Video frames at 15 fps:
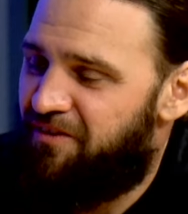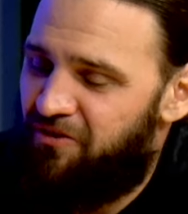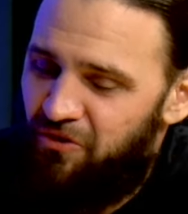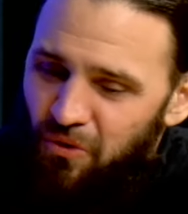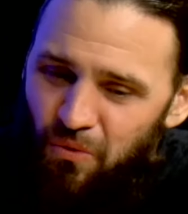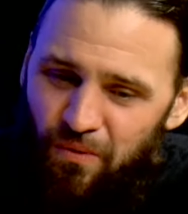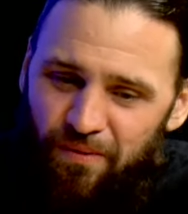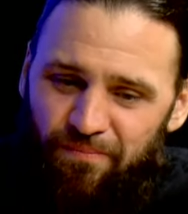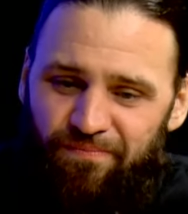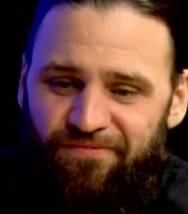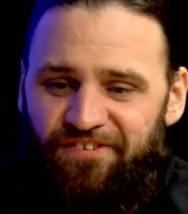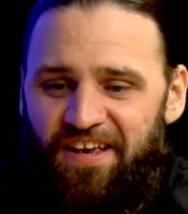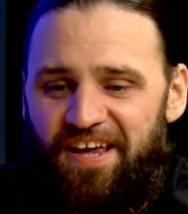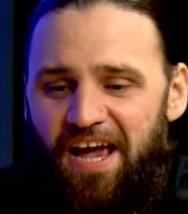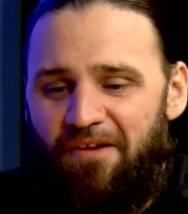So
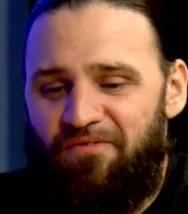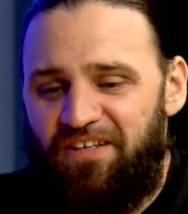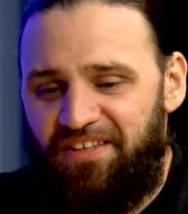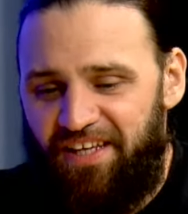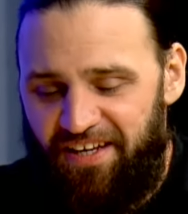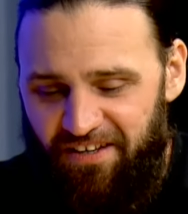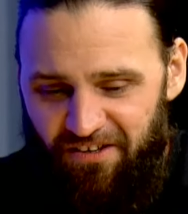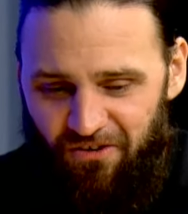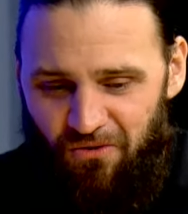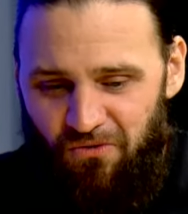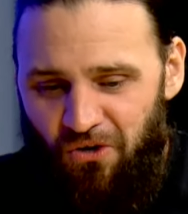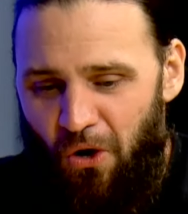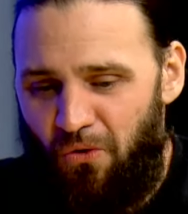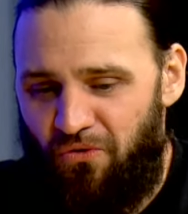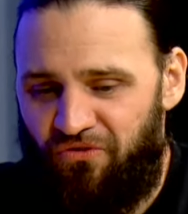say everything, you know,
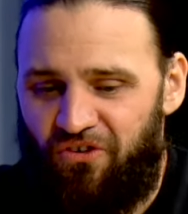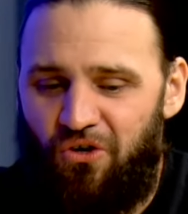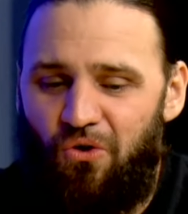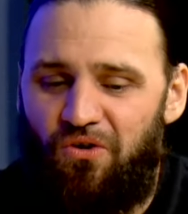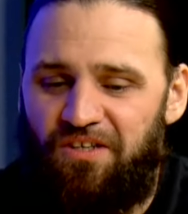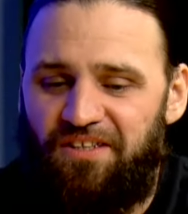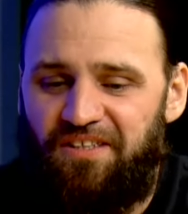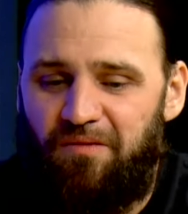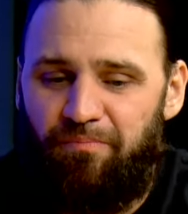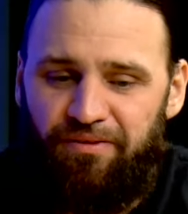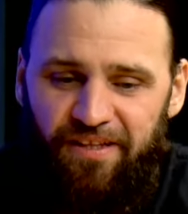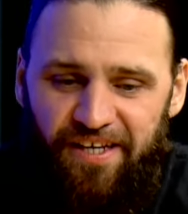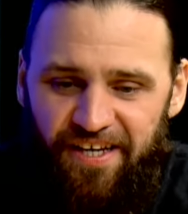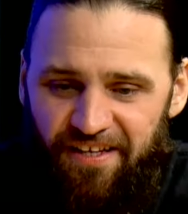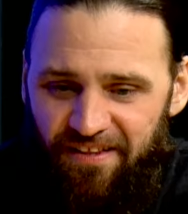goes according to
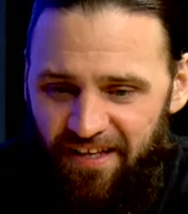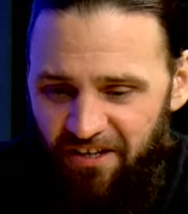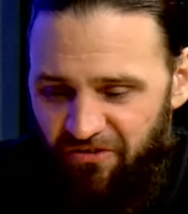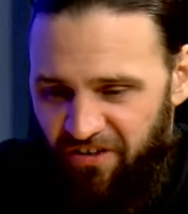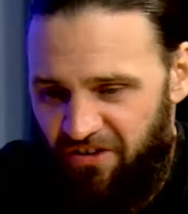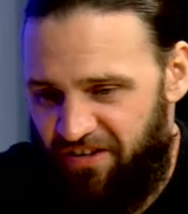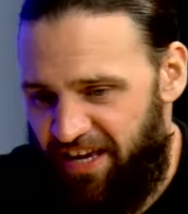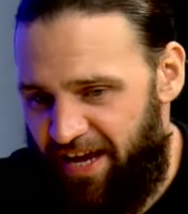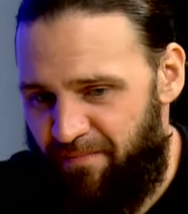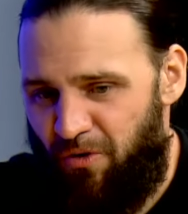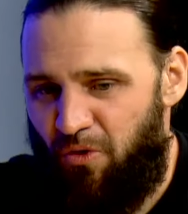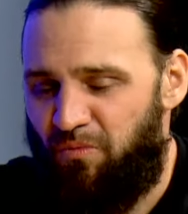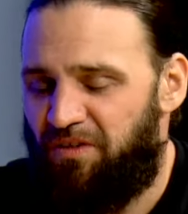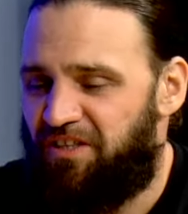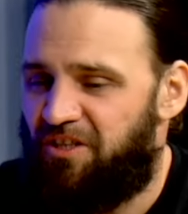plan. Like you say, you came
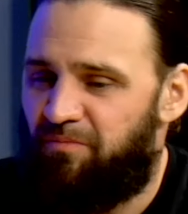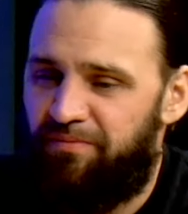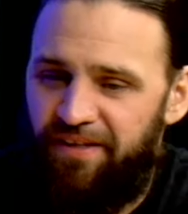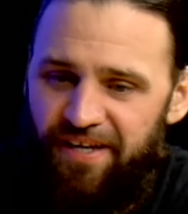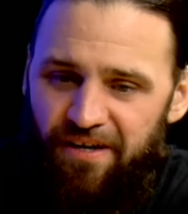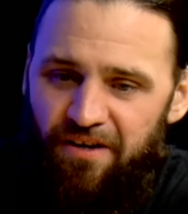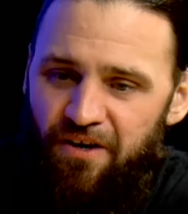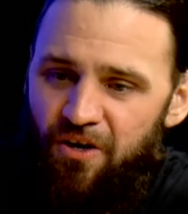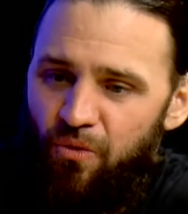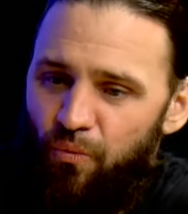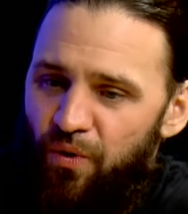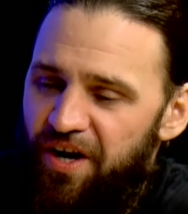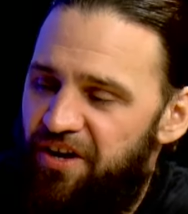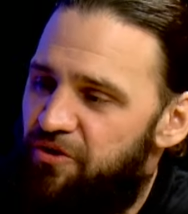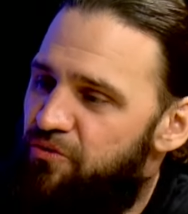home with this plan.
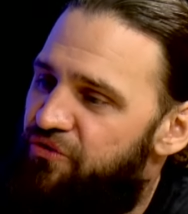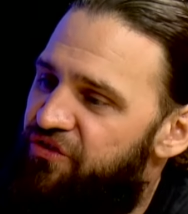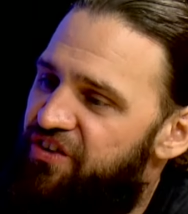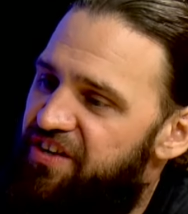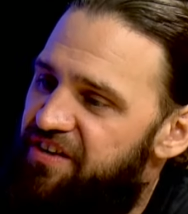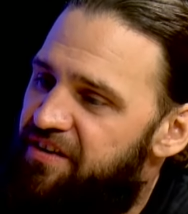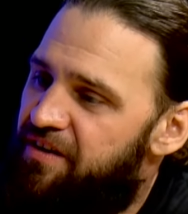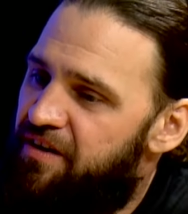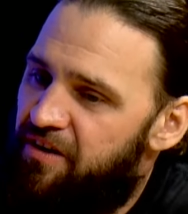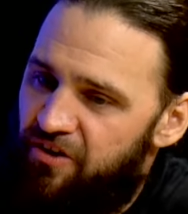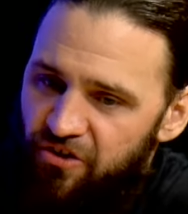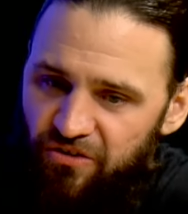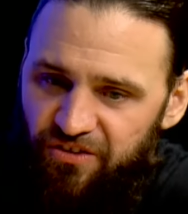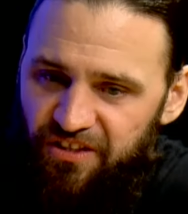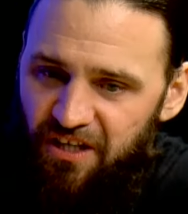Where do you see
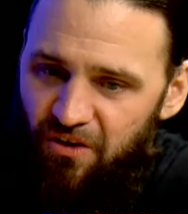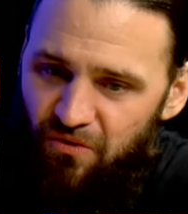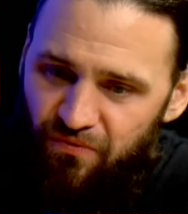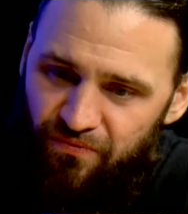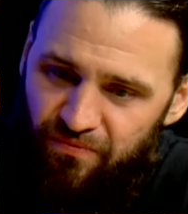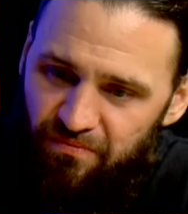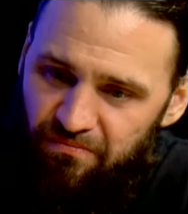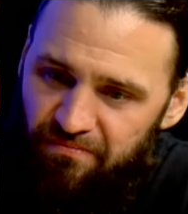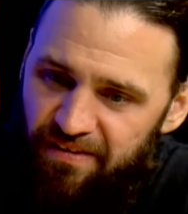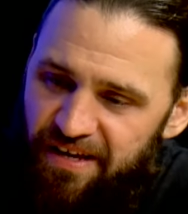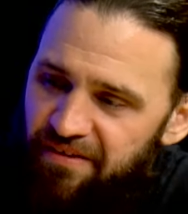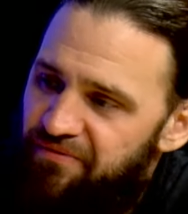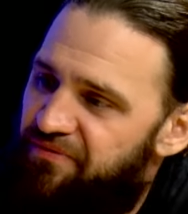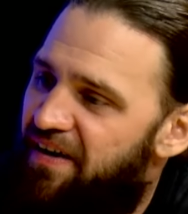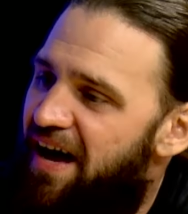yourself
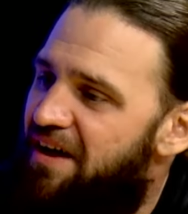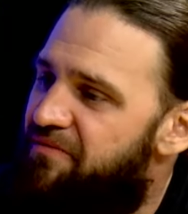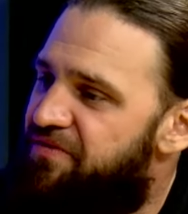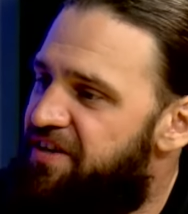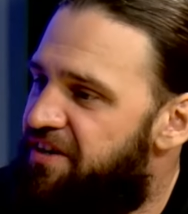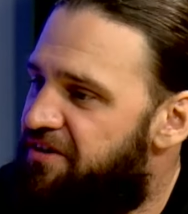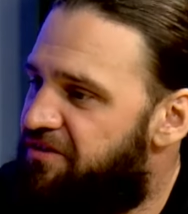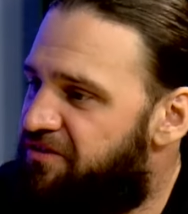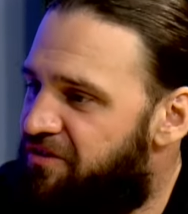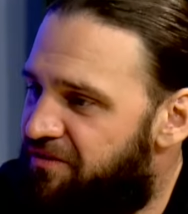in 5 years?